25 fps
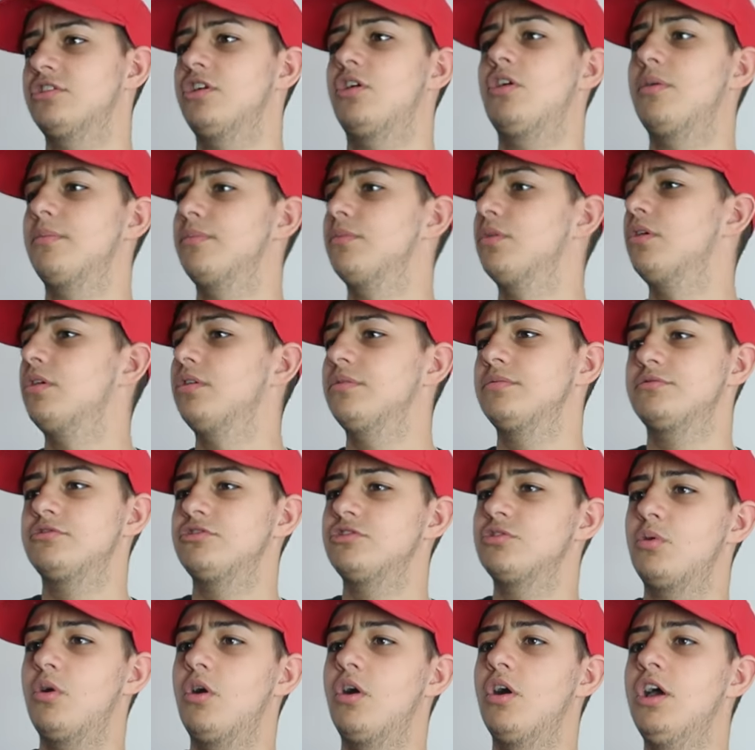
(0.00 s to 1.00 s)
No, I'm not.
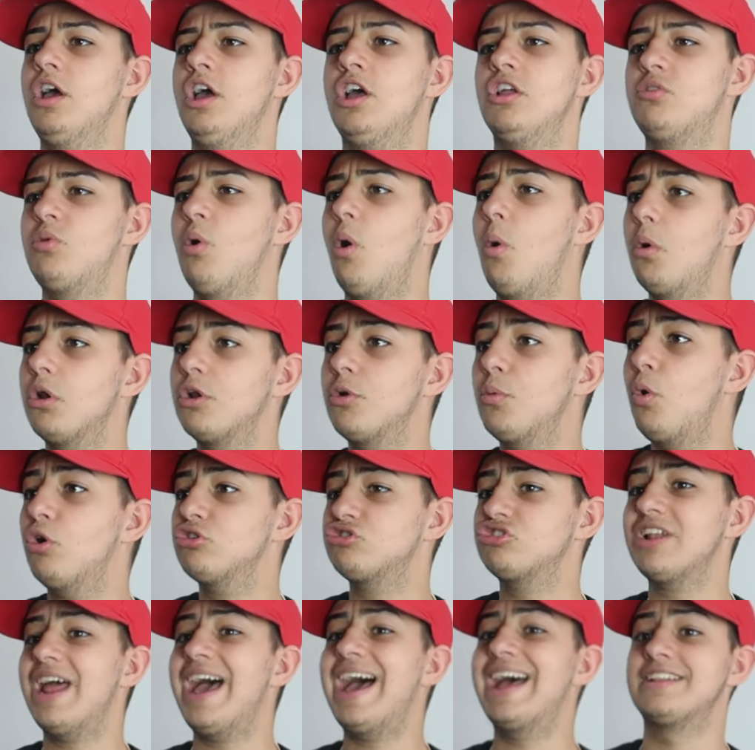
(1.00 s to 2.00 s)
Do you know what? Do I want to
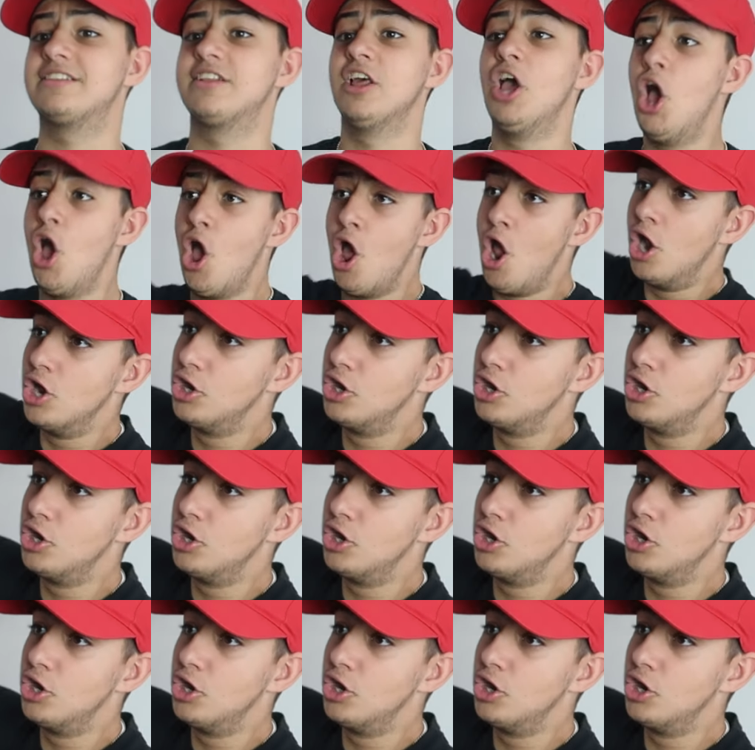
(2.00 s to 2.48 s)
watch an ad?